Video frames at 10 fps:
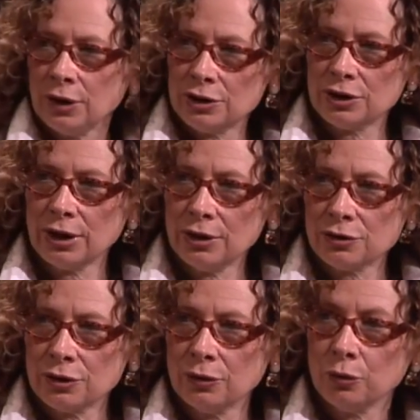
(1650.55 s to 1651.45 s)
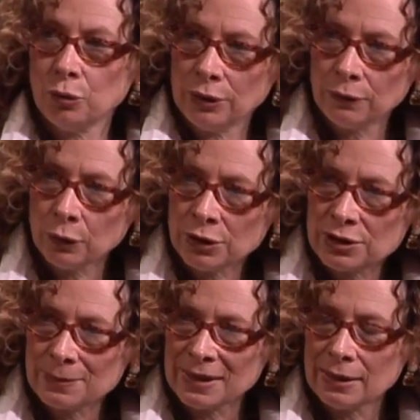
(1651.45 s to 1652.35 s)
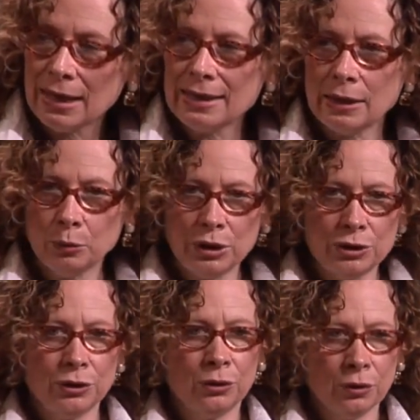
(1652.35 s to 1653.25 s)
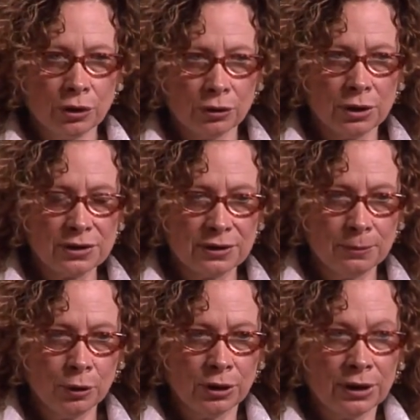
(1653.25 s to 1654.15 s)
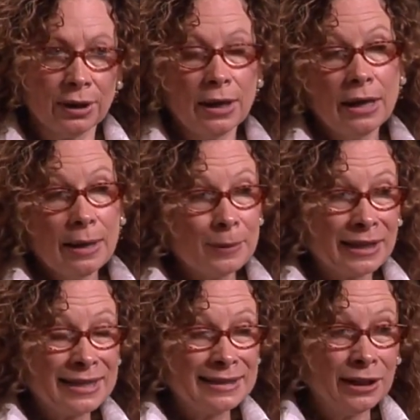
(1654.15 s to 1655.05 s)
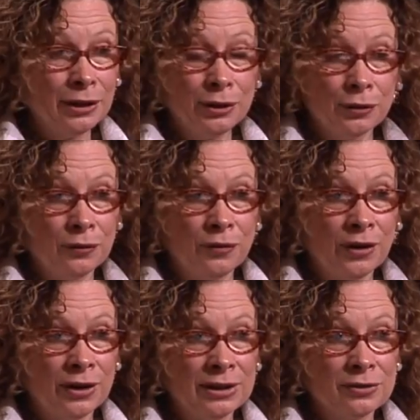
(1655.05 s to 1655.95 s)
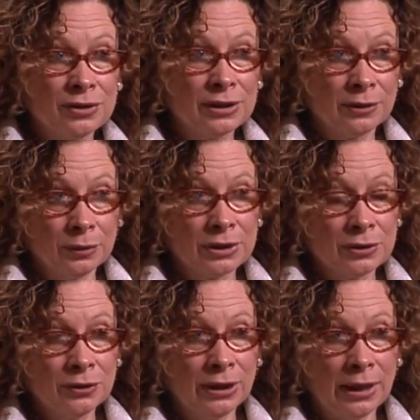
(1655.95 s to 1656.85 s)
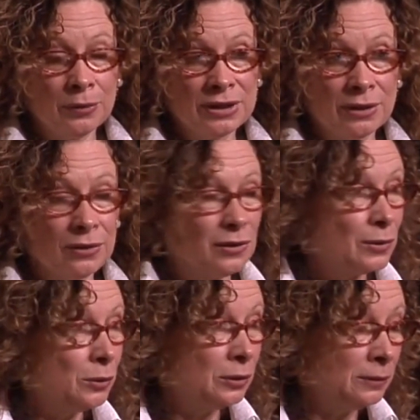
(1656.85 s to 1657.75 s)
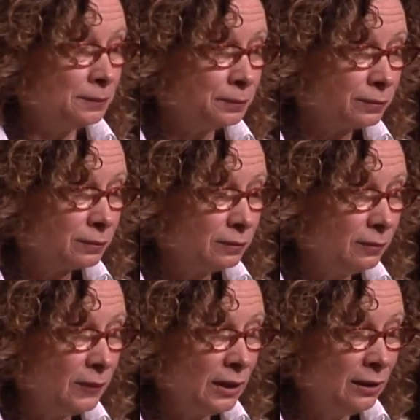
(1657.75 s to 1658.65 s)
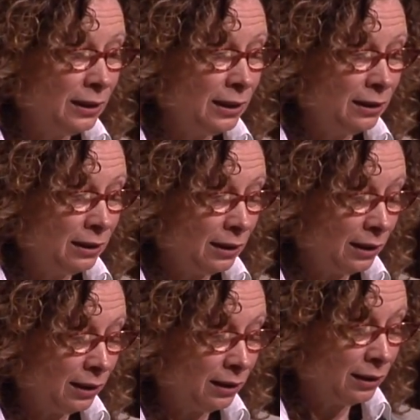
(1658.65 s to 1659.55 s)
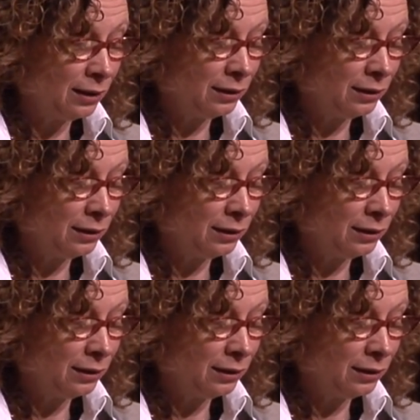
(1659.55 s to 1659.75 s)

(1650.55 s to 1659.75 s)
education reinforcement than we do across the board. But I'll tell you a very interesting quick story. I was at a school in uh, the